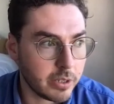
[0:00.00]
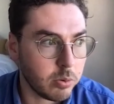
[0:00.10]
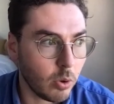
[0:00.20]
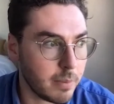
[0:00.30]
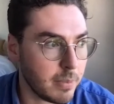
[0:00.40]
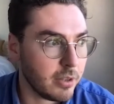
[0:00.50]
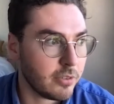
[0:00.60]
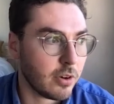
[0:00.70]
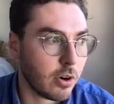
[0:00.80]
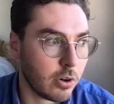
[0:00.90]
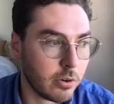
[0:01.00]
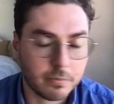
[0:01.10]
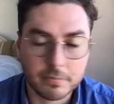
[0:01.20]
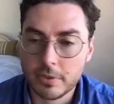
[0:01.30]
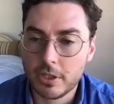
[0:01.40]
deployments
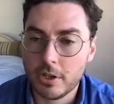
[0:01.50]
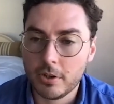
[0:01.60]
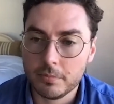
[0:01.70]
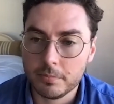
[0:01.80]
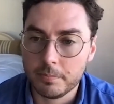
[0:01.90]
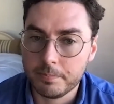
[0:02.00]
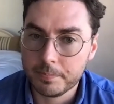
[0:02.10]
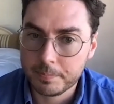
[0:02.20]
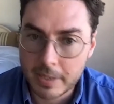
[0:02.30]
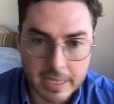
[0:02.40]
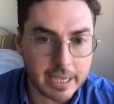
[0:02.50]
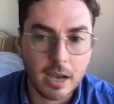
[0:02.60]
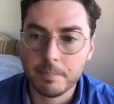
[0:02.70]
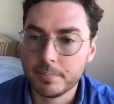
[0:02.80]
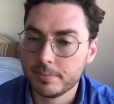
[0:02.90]
are, picking
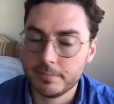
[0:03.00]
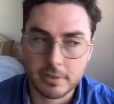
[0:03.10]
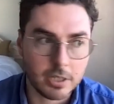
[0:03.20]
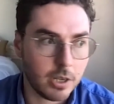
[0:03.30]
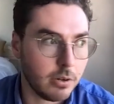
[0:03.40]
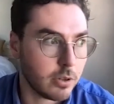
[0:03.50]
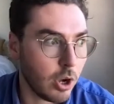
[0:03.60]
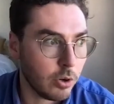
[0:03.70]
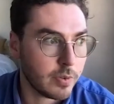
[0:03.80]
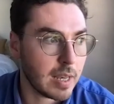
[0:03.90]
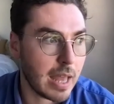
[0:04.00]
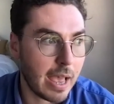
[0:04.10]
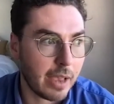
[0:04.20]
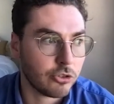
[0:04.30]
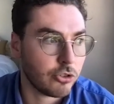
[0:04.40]
up, COVID
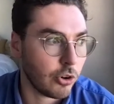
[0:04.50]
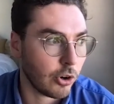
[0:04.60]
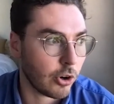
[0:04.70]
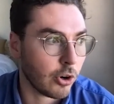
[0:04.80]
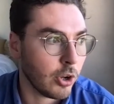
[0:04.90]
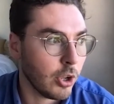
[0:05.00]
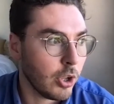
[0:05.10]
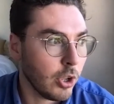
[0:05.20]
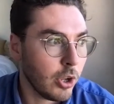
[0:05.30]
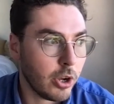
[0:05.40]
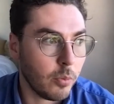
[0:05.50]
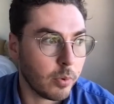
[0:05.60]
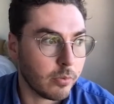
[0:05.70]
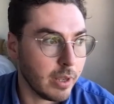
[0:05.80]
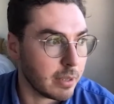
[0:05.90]
last year.
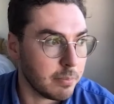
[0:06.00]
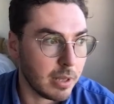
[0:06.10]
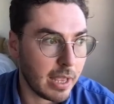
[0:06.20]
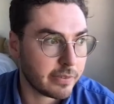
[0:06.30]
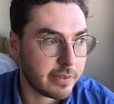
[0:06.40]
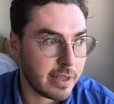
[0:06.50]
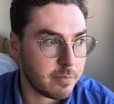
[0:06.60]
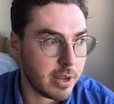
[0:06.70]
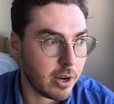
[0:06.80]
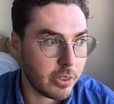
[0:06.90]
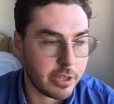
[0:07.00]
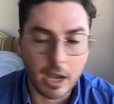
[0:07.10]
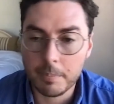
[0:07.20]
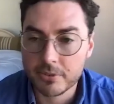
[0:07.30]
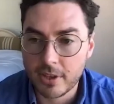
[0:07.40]
We're really blessed to have been on the
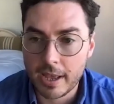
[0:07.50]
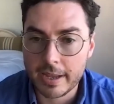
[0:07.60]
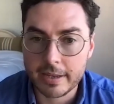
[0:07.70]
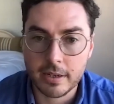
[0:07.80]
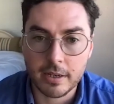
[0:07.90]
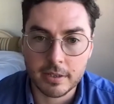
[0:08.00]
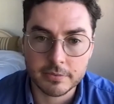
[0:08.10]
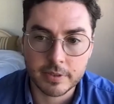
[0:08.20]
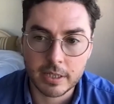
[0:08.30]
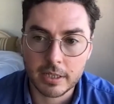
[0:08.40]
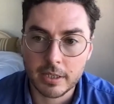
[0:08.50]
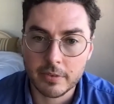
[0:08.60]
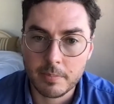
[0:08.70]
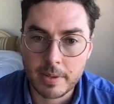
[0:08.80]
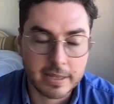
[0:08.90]
upside of
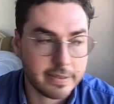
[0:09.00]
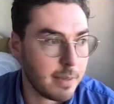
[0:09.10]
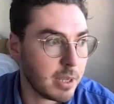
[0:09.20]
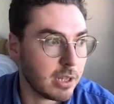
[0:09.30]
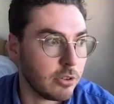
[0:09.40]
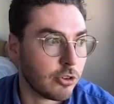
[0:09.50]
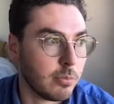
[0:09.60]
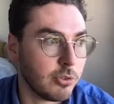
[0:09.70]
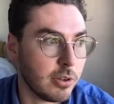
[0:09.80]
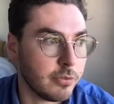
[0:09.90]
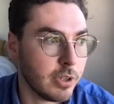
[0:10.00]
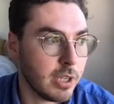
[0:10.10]
the pandemic in terms of